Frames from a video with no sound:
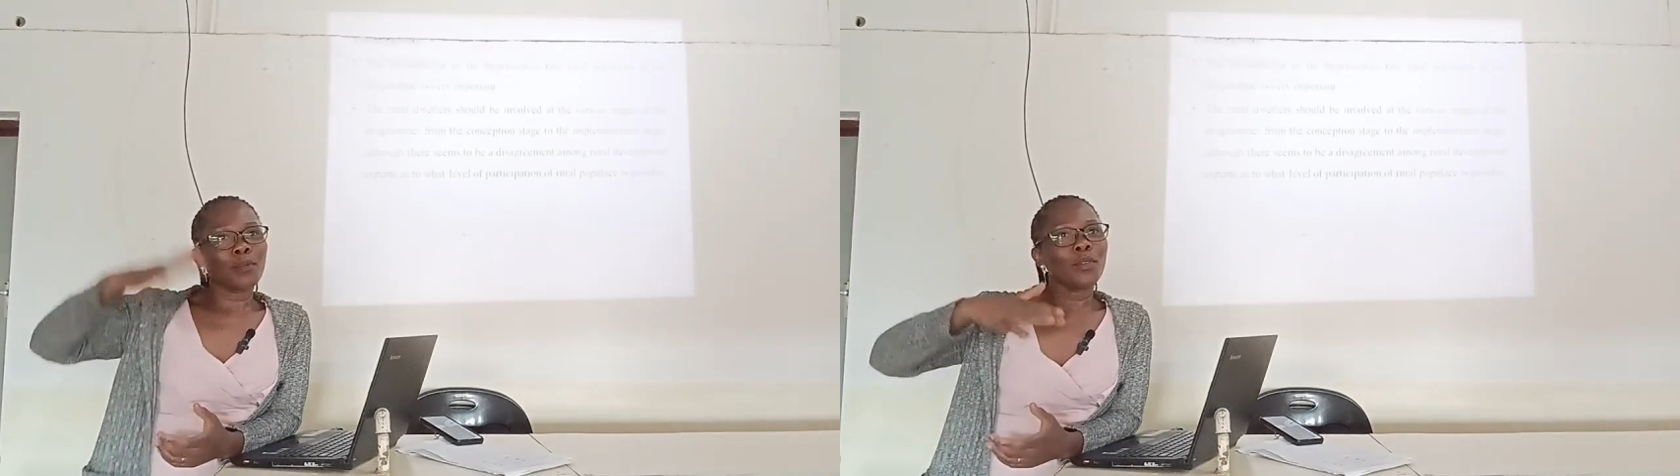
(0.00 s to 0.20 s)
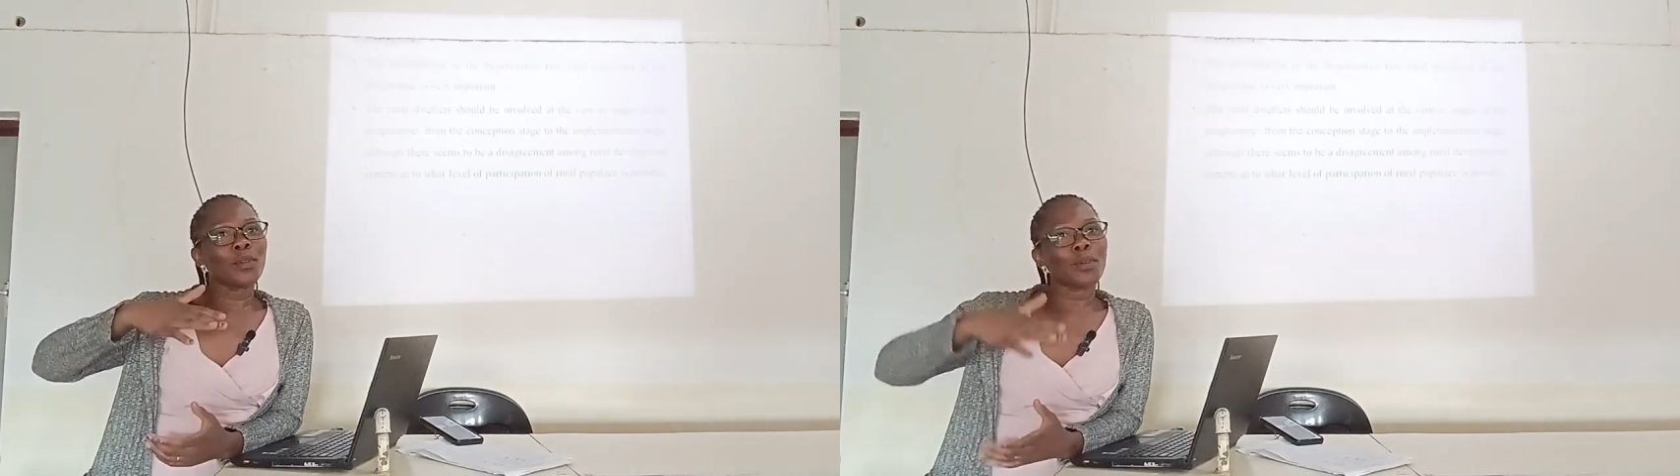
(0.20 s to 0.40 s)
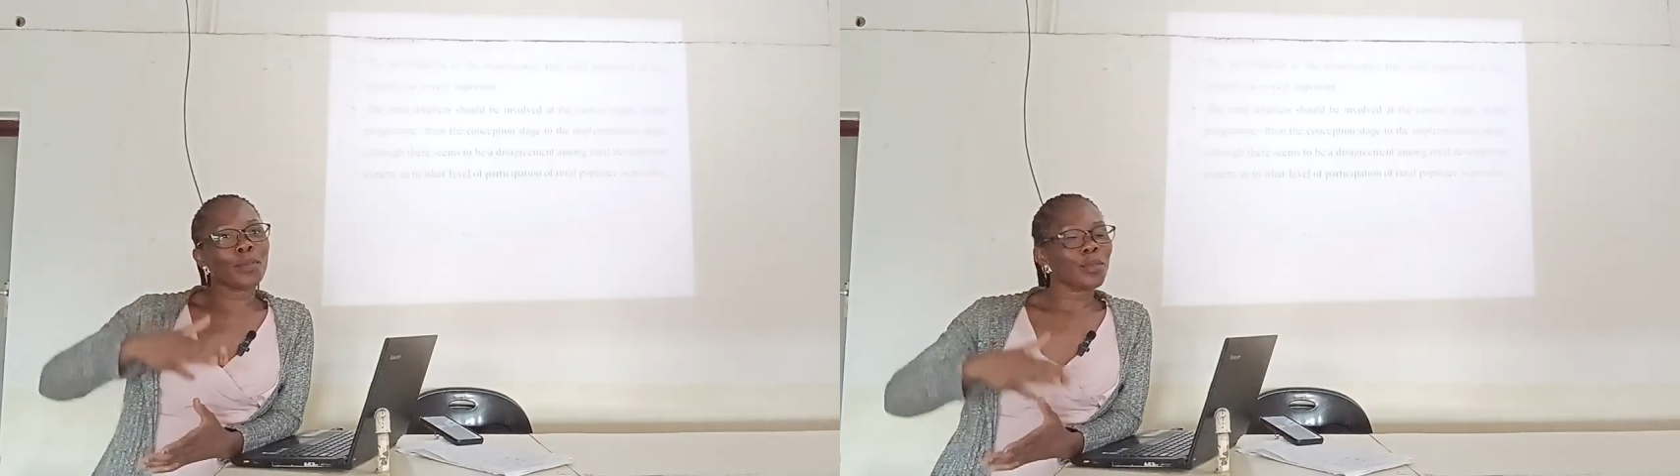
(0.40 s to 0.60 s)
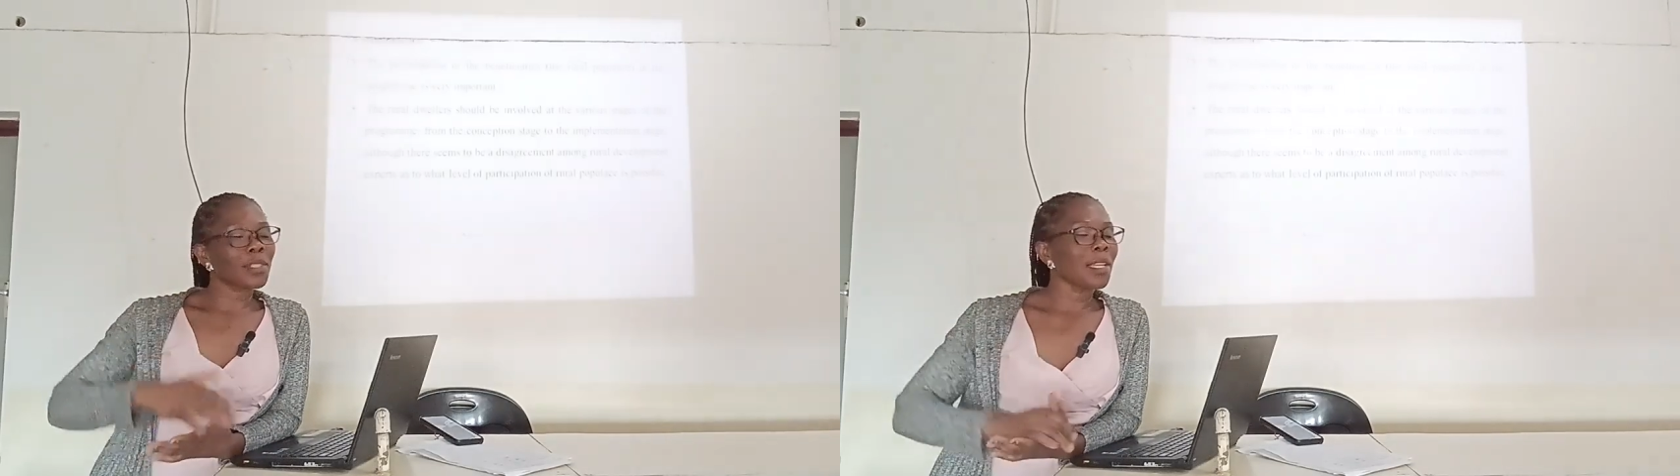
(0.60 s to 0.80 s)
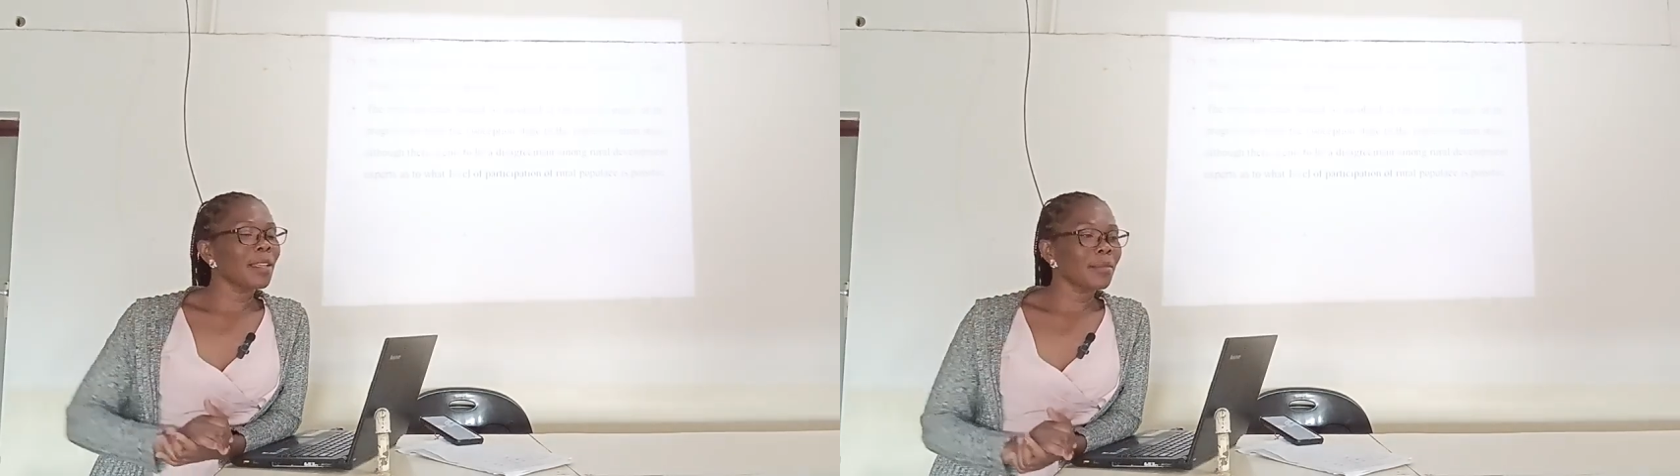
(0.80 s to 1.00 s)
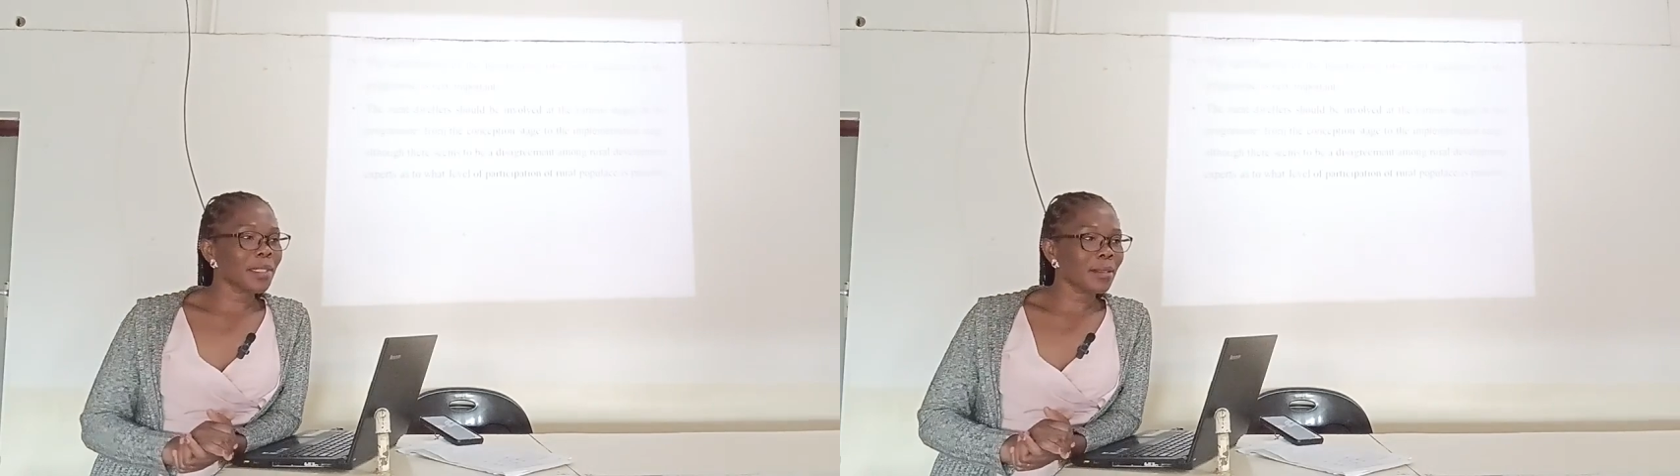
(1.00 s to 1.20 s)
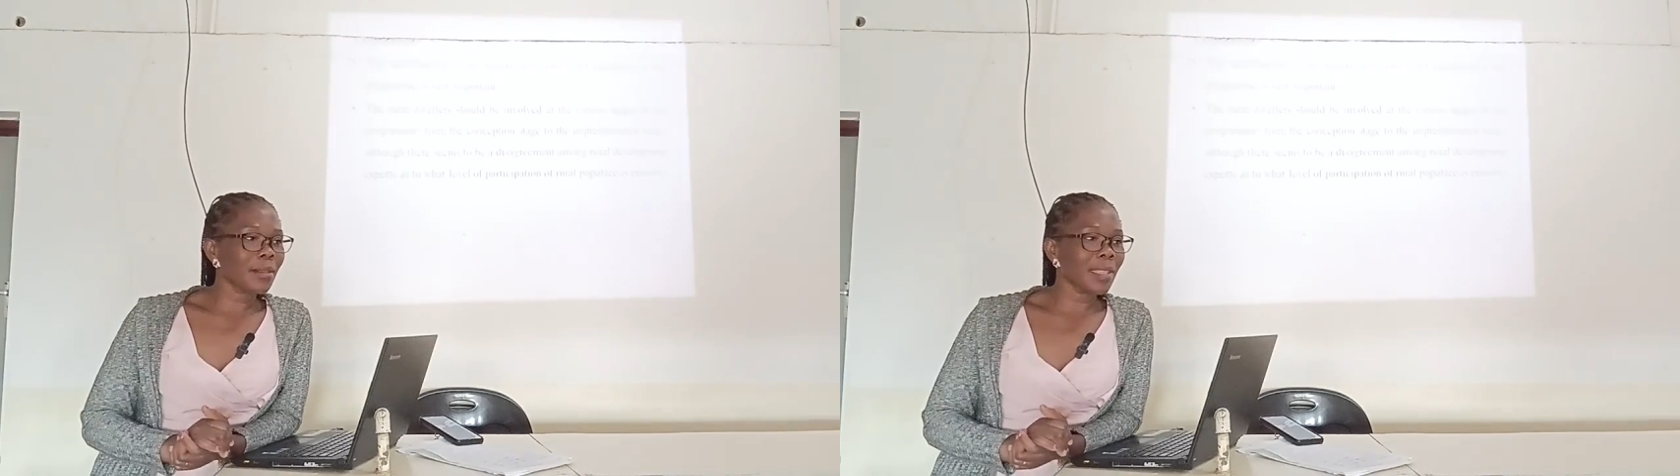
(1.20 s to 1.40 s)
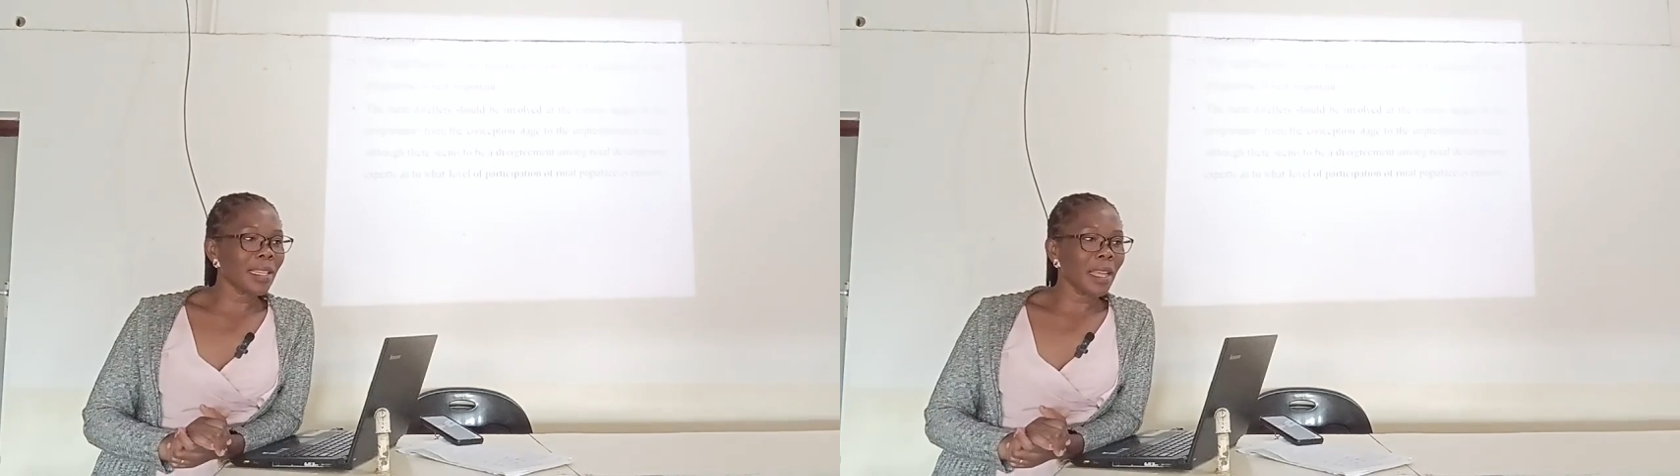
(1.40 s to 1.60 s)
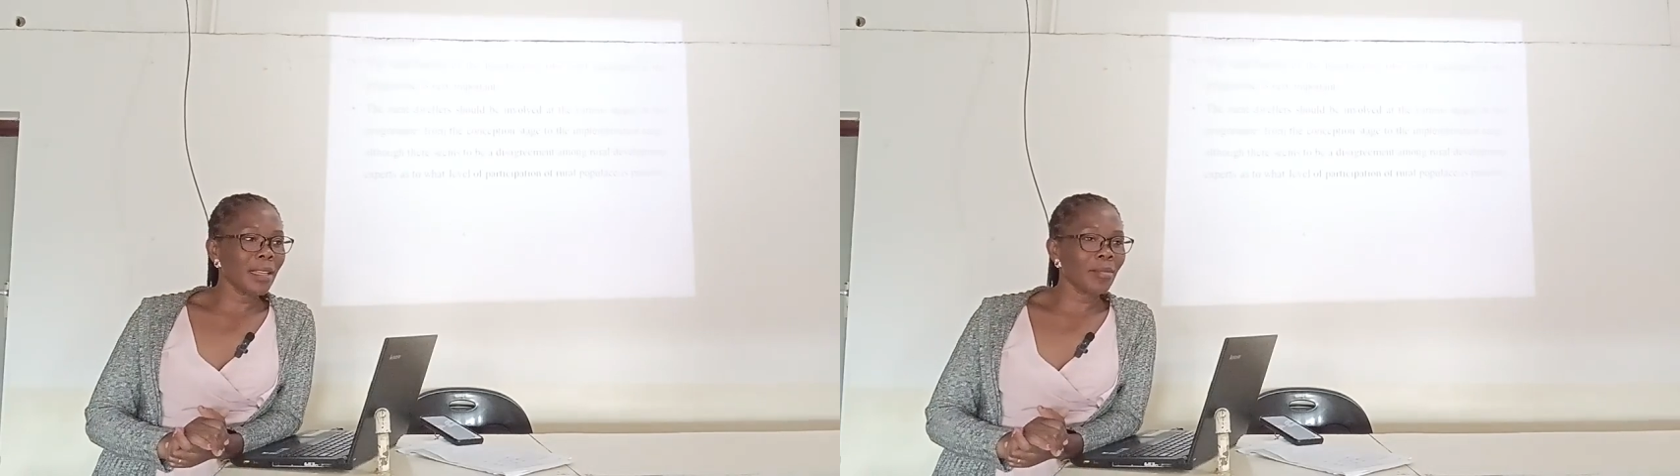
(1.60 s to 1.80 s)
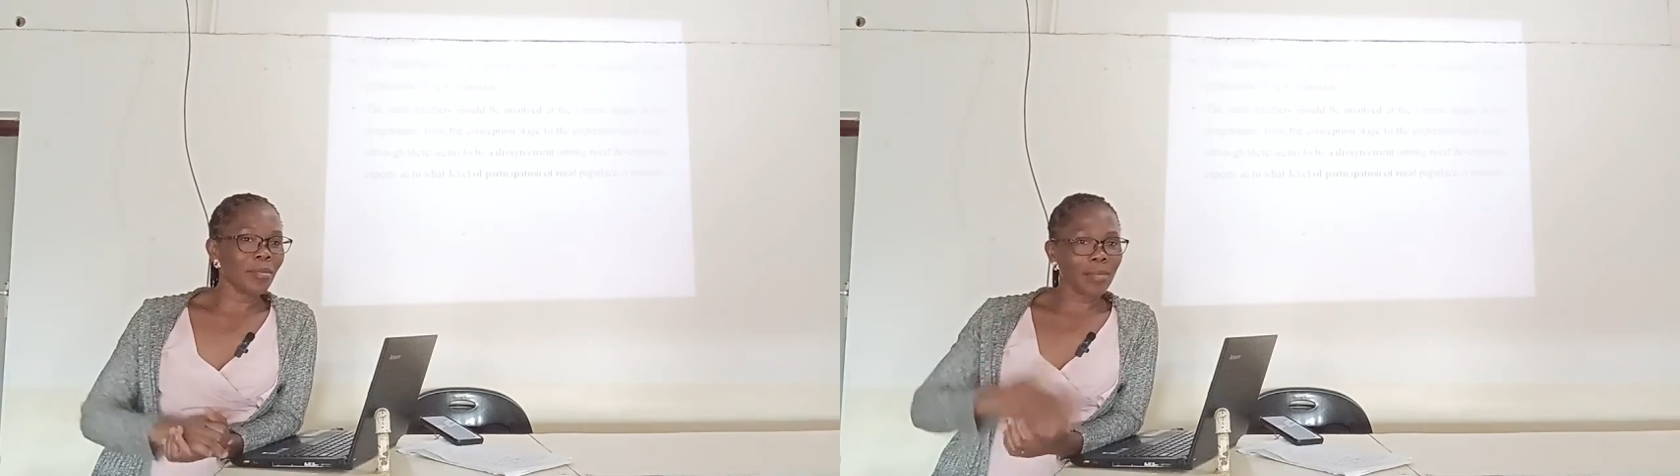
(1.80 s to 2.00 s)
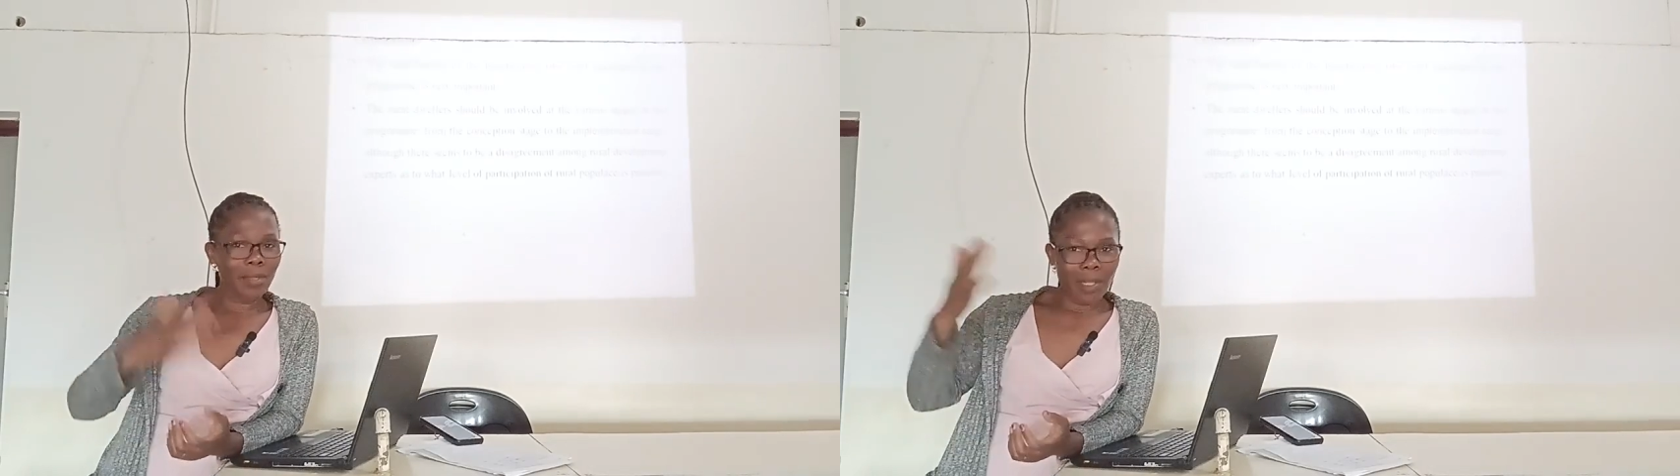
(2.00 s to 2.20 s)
for all those names so that I know.